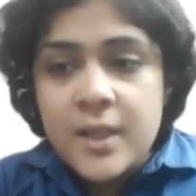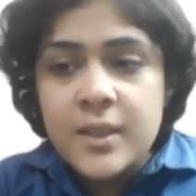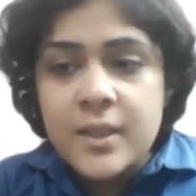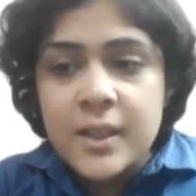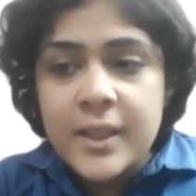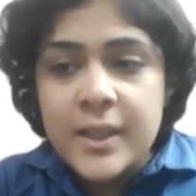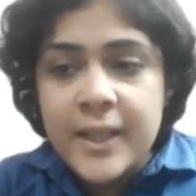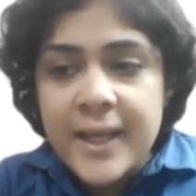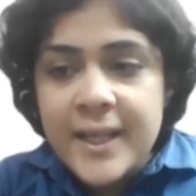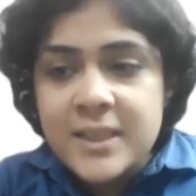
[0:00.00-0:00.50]

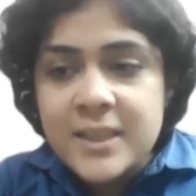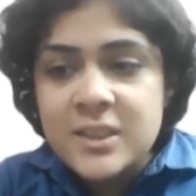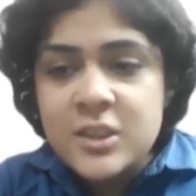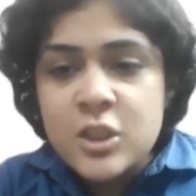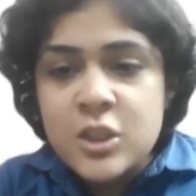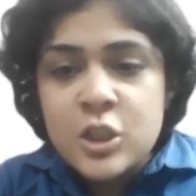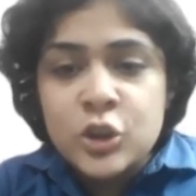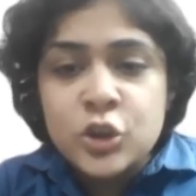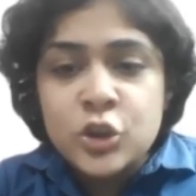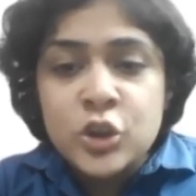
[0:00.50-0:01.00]
The
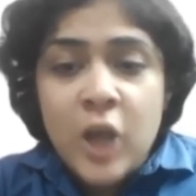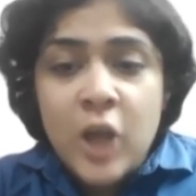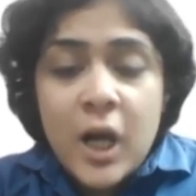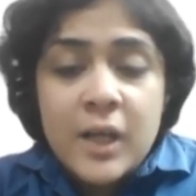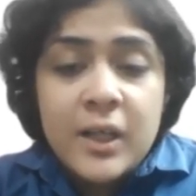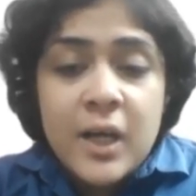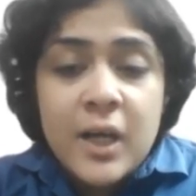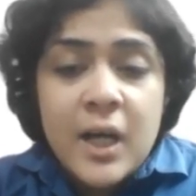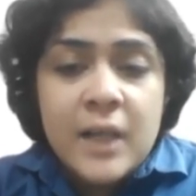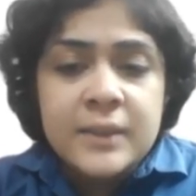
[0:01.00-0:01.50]
Greeks,
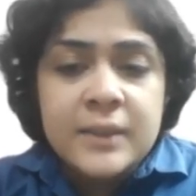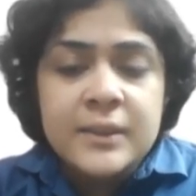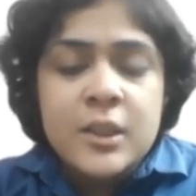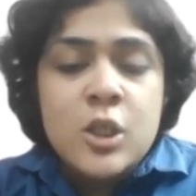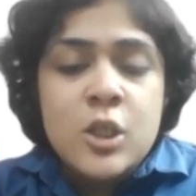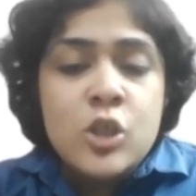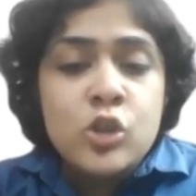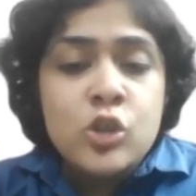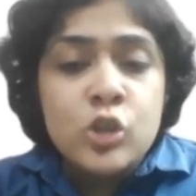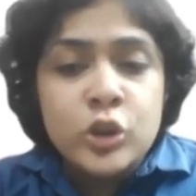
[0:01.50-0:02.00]
Shakas,
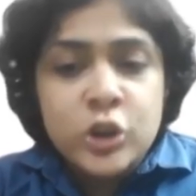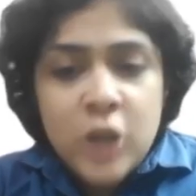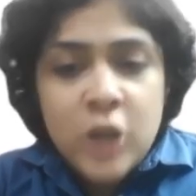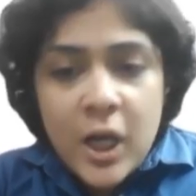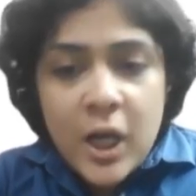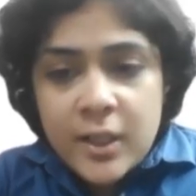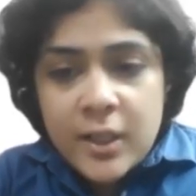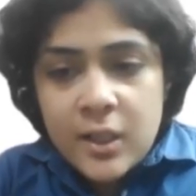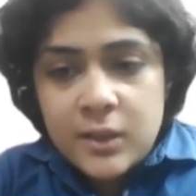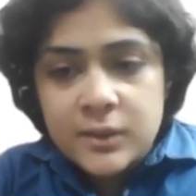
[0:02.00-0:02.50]

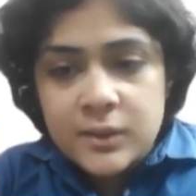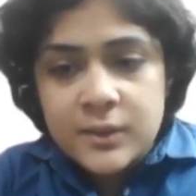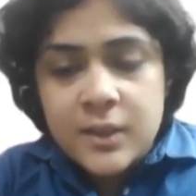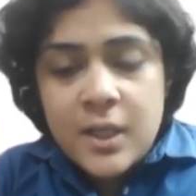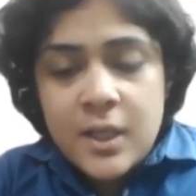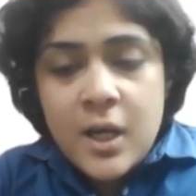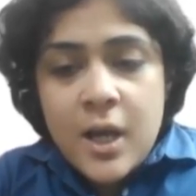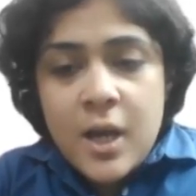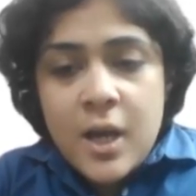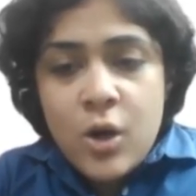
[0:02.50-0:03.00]
Kushanas,
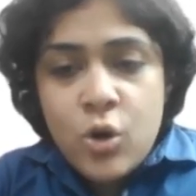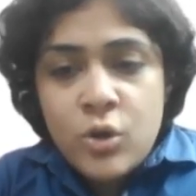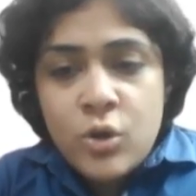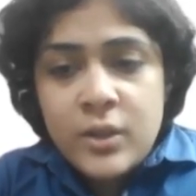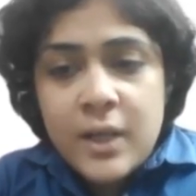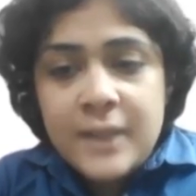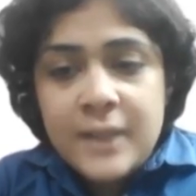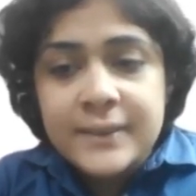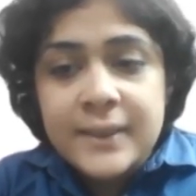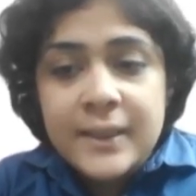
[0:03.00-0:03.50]

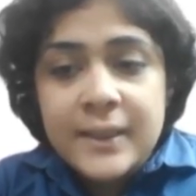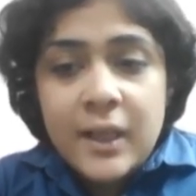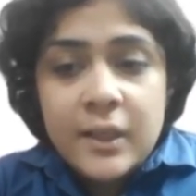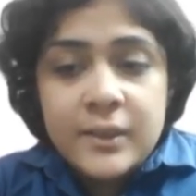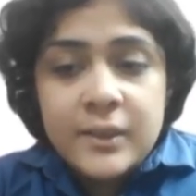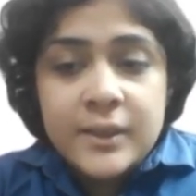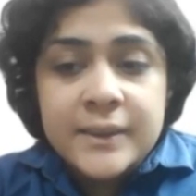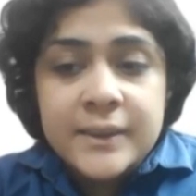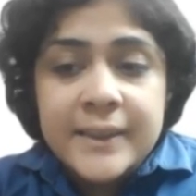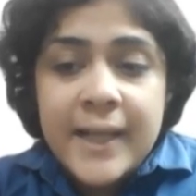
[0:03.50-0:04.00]
Hunas, and
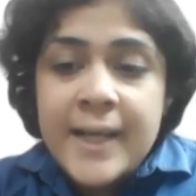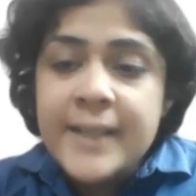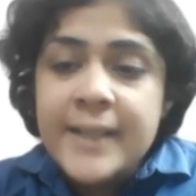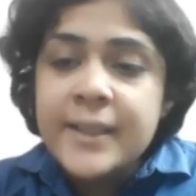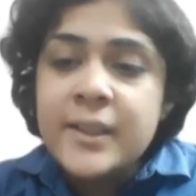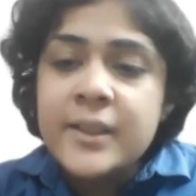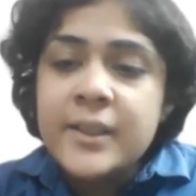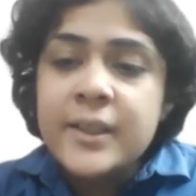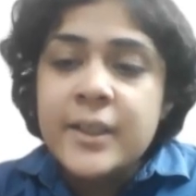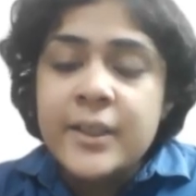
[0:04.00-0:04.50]
others
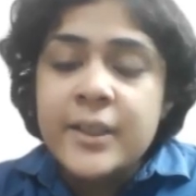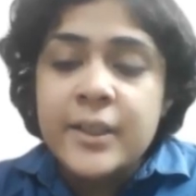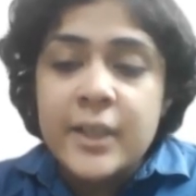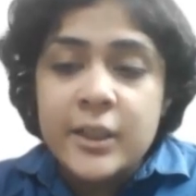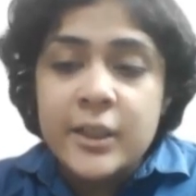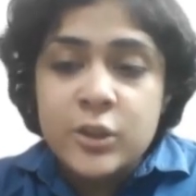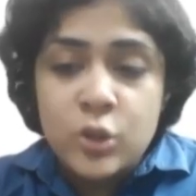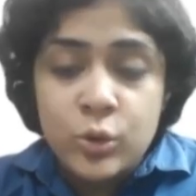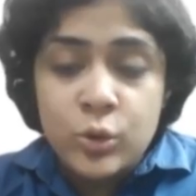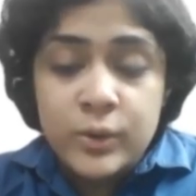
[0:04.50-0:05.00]
entered
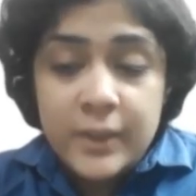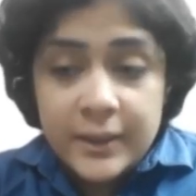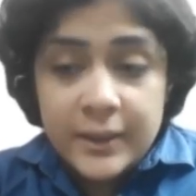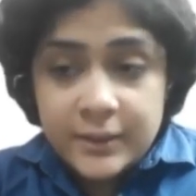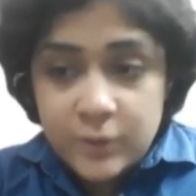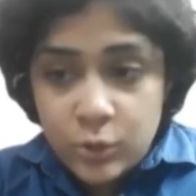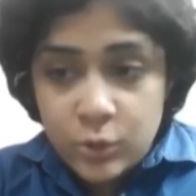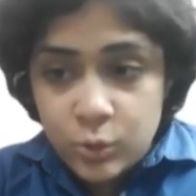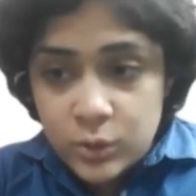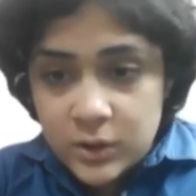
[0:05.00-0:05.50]
India through
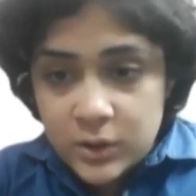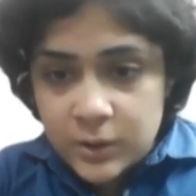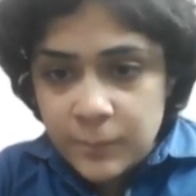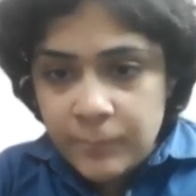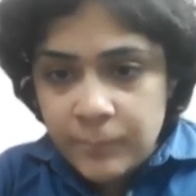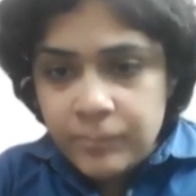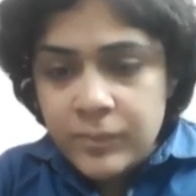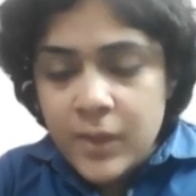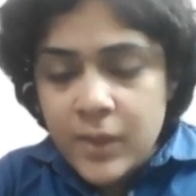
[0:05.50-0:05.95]
these routes.